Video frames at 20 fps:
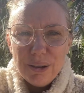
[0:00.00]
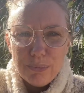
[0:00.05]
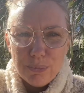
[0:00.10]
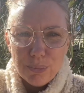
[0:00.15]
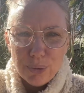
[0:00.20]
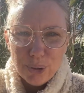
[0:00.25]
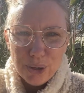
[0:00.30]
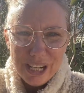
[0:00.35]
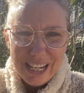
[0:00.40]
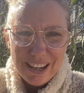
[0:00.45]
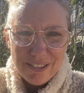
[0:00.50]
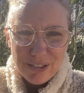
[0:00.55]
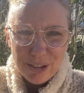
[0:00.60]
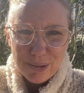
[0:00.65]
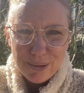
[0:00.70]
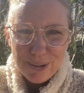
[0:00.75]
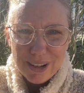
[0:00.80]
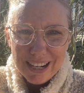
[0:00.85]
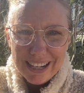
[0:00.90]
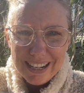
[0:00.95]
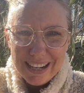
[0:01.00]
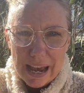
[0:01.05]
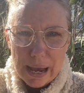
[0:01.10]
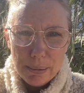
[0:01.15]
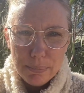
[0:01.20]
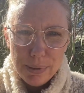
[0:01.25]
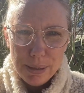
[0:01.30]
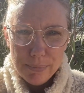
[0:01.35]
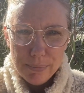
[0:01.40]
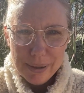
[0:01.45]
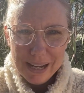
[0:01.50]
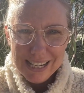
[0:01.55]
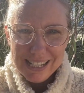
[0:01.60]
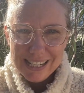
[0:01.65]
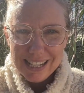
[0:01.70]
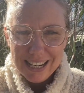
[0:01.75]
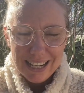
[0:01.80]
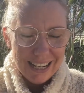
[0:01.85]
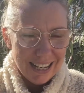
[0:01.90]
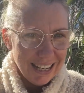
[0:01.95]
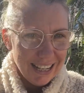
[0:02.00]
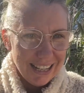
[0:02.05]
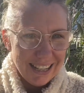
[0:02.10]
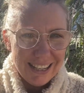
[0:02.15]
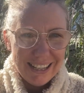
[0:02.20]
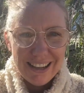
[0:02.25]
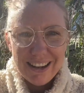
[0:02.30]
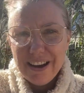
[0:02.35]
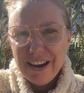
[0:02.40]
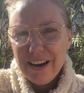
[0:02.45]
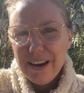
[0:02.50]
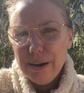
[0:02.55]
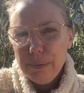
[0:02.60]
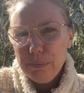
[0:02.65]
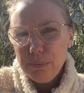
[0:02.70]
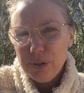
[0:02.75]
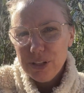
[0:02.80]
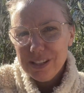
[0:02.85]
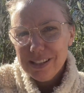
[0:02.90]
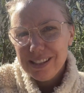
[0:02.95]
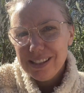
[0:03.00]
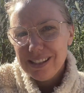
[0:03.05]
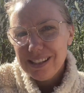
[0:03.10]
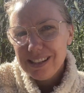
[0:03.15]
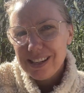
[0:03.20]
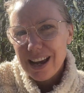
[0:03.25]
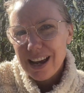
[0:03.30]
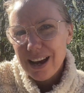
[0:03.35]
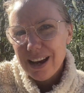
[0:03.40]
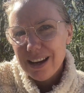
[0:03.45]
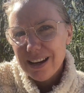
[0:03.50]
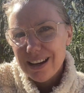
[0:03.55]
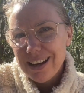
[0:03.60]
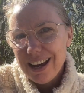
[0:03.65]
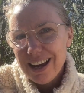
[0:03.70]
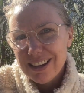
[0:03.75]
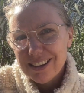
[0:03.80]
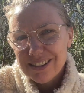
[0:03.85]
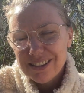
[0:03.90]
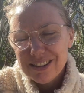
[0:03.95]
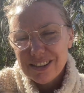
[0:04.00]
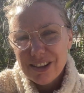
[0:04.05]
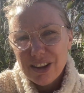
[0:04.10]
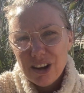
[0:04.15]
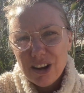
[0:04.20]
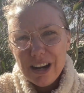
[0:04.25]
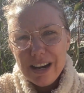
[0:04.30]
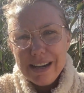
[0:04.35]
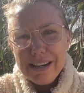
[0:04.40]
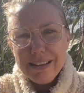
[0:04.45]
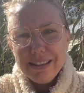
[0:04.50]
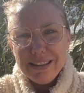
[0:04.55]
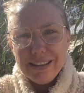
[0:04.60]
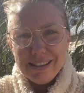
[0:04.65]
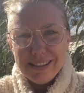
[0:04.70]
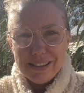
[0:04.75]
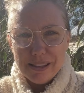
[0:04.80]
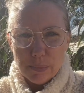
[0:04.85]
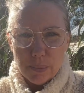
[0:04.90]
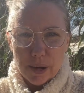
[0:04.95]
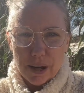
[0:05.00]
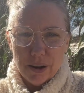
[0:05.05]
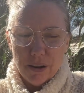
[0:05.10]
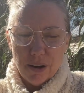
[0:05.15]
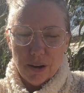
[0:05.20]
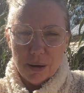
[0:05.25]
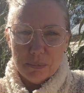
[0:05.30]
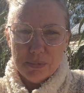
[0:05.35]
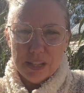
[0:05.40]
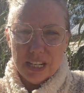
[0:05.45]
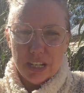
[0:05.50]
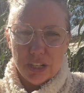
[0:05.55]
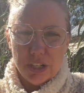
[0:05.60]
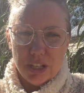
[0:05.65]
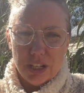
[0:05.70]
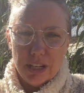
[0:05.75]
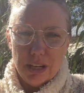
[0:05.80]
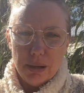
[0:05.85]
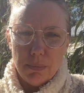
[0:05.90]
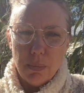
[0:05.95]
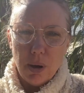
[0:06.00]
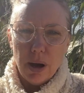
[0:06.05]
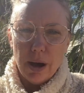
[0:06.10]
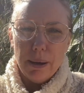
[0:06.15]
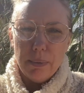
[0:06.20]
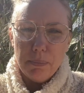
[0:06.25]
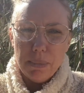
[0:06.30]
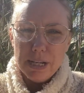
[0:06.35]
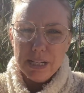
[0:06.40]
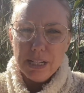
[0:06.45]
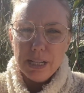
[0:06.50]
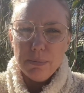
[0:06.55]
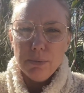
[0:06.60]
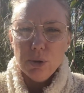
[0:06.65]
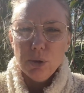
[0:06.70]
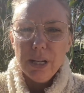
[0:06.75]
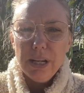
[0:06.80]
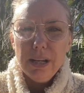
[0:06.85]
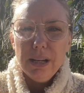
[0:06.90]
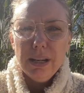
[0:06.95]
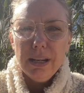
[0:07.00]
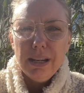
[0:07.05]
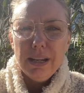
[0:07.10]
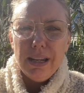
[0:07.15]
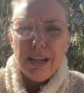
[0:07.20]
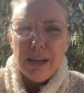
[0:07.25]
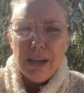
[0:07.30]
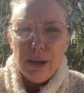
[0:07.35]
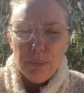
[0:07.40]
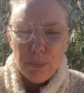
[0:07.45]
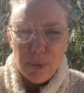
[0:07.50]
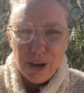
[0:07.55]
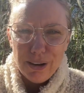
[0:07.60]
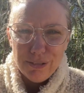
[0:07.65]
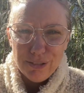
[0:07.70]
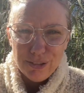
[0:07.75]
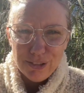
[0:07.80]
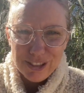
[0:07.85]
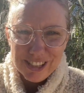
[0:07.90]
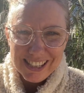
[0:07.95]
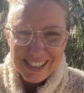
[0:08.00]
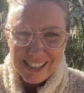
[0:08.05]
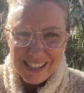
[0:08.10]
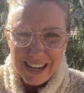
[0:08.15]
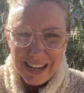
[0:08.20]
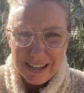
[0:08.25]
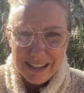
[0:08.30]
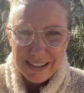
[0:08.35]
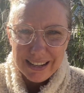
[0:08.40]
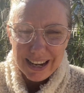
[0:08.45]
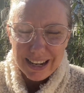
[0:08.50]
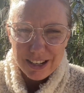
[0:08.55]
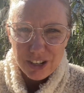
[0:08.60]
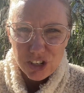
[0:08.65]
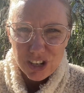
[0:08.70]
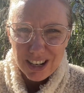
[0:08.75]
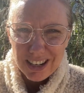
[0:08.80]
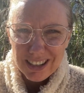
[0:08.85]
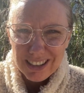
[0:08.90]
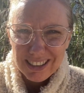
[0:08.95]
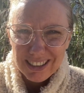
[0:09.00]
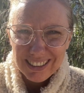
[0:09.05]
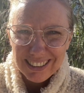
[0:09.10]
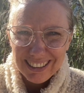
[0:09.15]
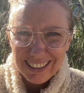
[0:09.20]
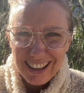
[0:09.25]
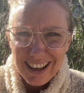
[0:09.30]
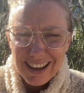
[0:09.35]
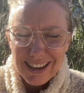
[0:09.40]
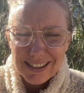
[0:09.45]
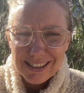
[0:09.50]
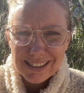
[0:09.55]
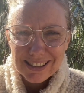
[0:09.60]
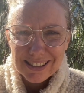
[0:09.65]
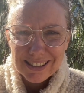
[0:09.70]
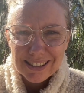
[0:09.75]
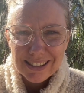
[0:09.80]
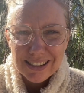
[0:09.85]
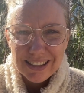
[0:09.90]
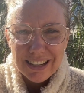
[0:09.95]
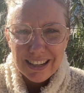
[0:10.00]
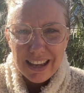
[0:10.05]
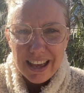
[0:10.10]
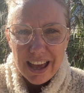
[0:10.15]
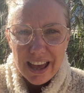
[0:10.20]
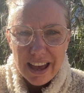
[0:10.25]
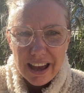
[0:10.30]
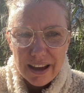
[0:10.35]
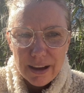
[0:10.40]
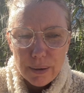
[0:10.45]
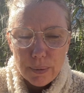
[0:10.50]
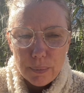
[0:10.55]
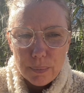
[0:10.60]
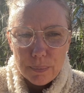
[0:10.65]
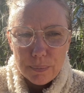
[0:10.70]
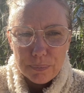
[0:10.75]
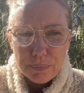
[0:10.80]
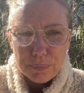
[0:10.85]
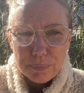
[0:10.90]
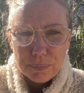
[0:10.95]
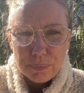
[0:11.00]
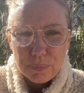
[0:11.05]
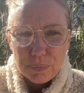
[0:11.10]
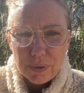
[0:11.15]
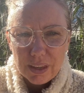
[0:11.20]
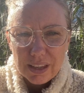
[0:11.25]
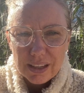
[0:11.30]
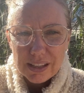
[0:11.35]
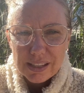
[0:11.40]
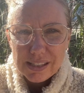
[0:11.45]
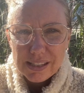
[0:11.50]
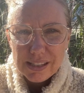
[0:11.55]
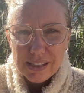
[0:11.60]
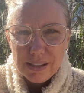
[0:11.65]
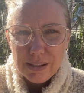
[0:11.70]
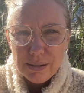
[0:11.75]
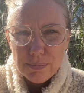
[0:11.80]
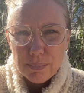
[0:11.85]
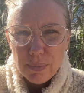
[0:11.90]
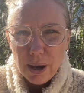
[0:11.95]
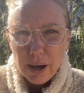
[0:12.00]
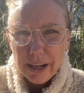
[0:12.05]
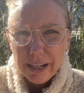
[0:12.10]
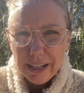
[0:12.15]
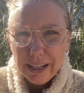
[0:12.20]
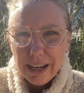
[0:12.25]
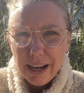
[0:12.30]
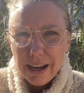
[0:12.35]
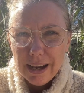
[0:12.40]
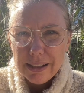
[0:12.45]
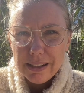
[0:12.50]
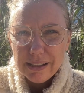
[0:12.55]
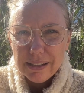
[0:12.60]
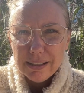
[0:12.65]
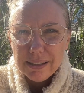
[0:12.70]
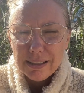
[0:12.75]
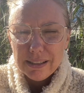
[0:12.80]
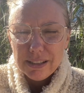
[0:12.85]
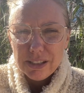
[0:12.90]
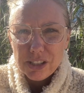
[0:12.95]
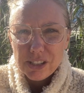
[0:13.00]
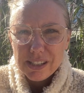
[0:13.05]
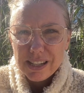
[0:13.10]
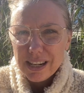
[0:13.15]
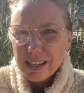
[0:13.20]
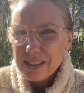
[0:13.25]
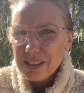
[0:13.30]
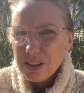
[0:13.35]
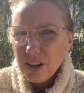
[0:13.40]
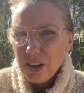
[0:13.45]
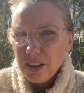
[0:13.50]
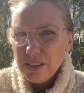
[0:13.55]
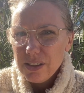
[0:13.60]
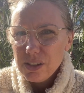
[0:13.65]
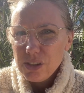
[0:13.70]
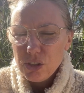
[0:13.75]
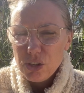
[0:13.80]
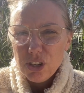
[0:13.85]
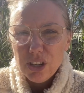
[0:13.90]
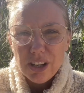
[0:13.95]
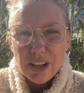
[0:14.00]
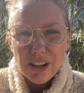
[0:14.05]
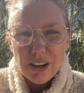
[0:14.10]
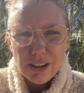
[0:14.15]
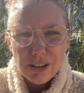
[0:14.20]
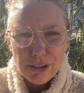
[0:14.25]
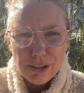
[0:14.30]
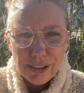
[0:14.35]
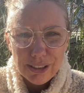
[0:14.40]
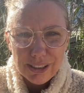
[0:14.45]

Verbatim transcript: Morning everyone, happy Monday. I'm just uh, outside. This is where I'm teaching my Monday morning mindfulness and nature class. Um, it's in my garden just outside the studio